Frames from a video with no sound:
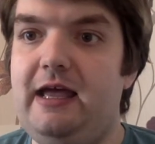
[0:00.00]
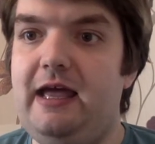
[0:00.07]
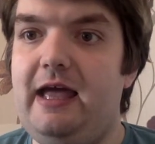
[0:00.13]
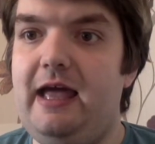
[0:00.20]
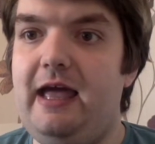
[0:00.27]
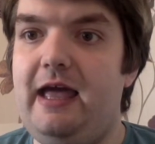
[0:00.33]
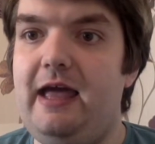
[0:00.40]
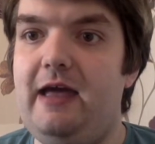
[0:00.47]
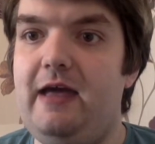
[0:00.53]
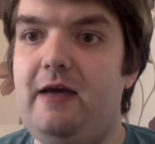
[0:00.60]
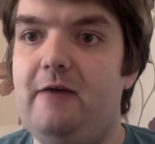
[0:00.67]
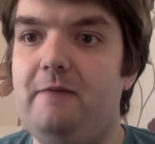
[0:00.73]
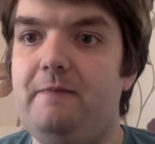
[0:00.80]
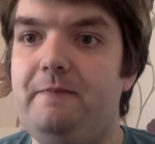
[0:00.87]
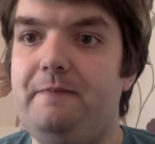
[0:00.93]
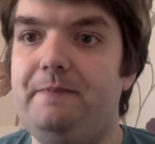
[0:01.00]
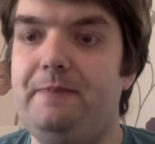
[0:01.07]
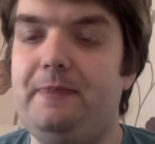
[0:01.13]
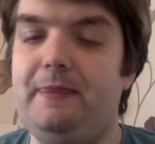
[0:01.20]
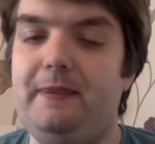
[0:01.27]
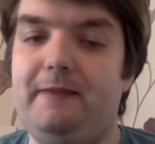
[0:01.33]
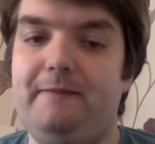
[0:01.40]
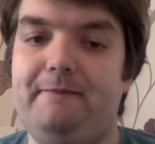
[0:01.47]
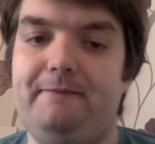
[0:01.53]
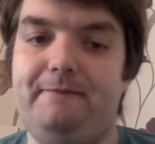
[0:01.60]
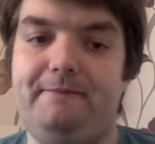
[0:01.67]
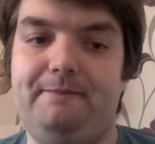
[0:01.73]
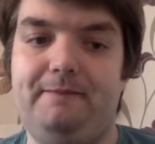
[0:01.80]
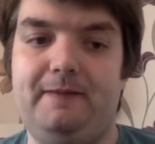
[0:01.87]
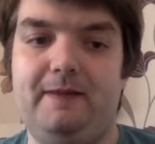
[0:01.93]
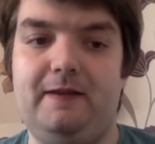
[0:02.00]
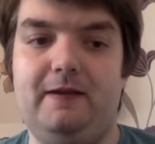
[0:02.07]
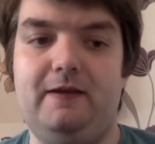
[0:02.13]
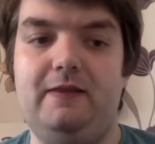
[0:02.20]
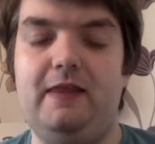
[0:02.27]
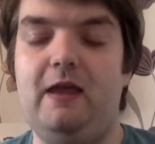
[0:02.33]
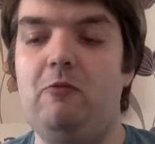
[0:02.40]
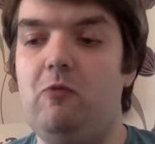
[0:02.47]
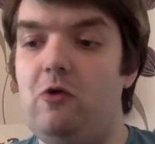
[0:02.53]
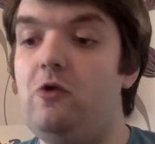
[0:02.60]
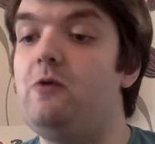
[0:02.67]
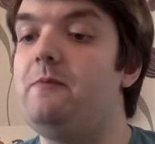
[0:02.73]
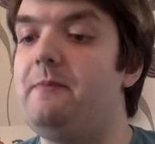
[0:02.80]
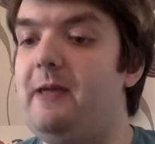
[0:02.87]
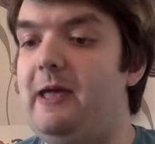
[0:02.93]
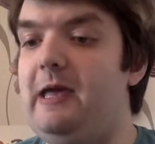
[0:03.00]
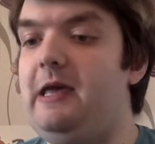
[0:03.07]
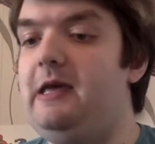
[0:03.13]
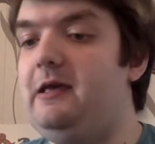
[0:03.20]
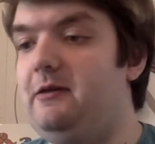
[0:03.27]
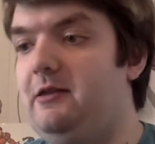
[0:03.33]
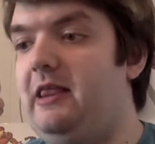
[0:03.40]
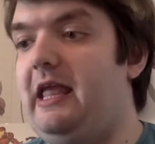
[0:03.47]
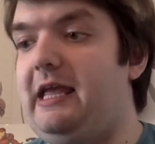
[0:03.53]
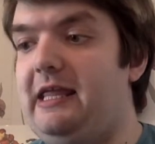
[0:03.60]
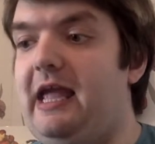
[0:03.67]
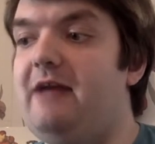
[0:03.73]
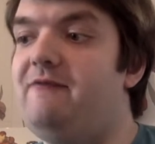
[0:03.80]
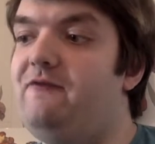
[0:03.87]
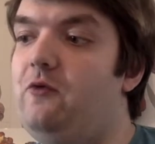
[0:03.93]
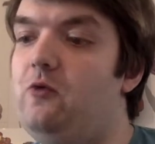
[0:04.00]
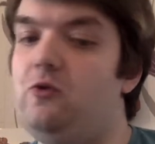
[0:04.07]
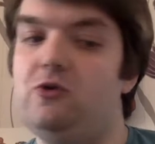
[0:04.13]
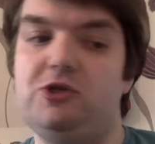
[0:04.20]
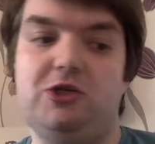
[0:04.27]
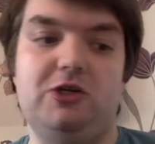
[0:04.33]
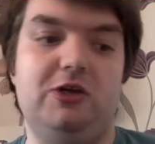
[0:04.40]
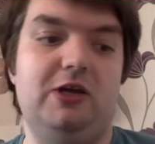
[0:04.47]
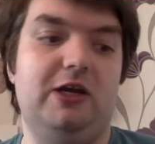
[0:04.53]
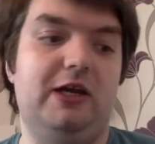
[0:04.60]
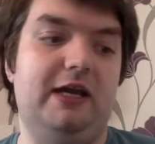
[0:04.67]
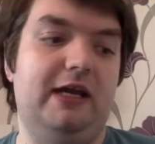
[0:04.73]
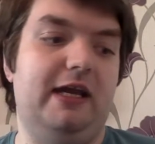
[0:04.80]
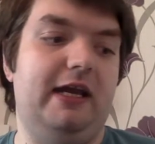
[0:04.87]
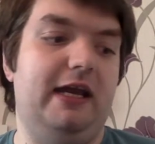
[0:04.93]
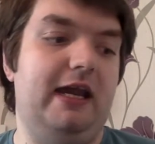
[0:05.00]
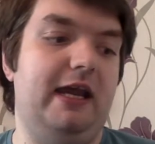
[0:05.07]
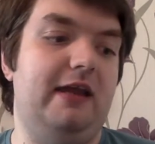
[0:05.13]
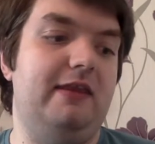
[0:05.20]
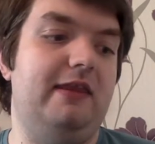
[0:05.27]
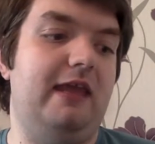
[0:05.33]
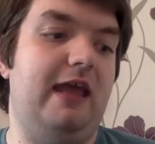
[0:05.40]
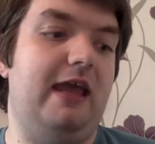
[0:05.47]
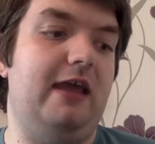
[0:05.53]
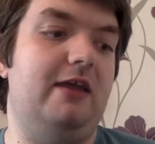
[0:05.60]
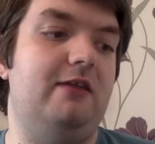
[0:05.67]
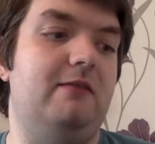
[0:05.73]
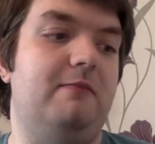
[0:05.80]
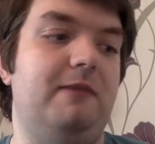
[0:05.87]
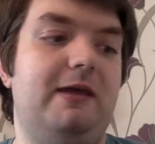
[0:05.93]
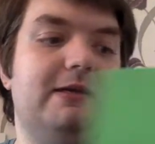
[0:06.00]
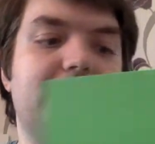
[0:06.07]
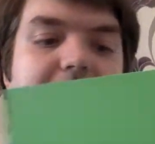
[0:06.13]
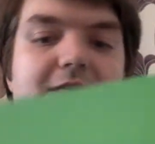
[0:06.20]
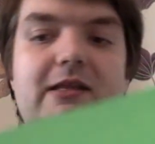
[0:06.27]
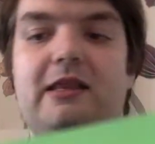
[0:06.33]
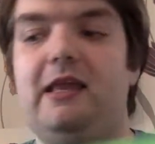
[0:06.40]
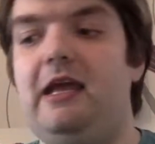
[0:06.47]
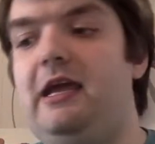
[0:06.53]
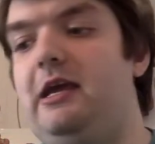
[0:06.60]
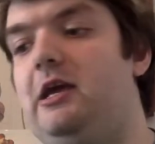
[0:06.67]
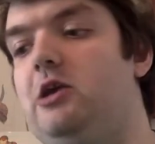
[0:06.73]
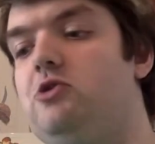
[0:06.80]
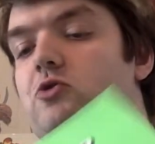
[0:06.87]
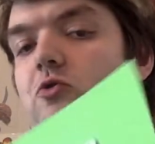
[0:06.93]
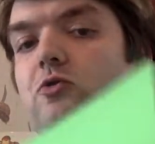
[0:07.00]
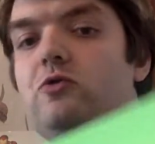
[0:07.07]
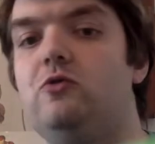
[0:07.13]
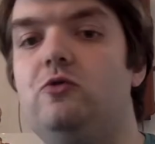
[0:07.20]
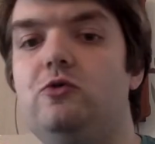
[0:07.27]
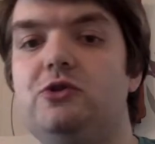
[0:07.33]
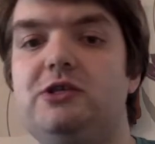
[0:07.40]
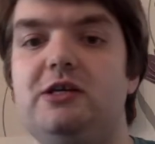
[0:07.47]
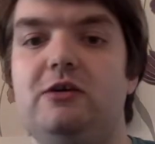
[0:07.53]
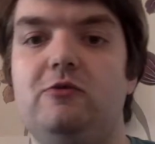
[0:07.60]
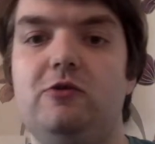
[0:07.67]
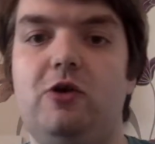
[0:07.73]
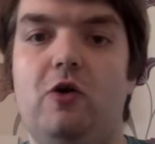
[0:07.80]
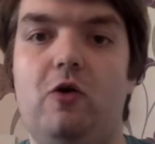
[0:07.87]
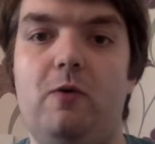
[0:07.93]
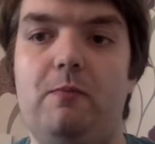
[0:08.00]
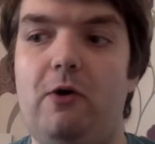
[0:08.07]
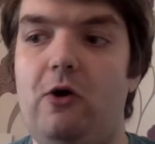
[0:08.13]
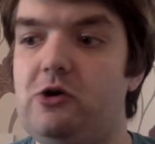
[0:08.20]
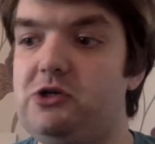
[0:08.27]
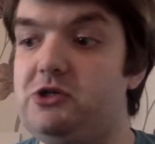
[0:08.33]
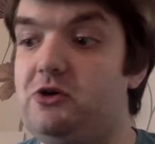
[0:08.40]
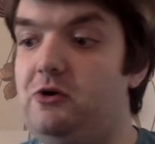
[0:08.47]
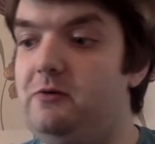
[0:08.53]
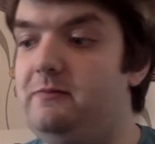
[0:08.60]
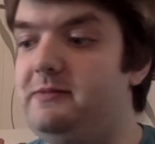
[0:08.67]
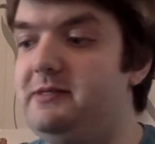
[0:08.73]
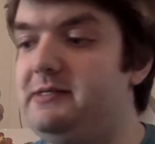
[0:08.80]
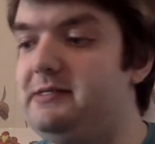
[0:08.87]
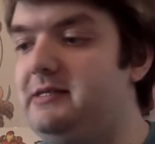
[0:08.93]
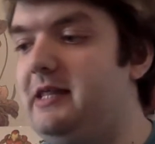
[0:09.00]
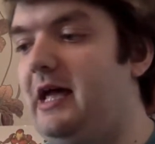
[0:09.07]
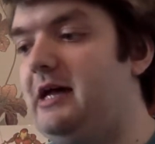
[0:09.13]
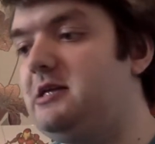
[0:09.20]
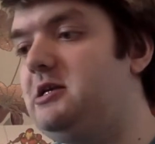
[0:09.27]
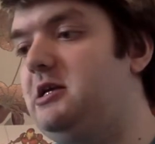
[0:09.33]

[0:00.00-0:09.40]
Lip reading: There will be like that fort. And then basically you don't know till your box comes that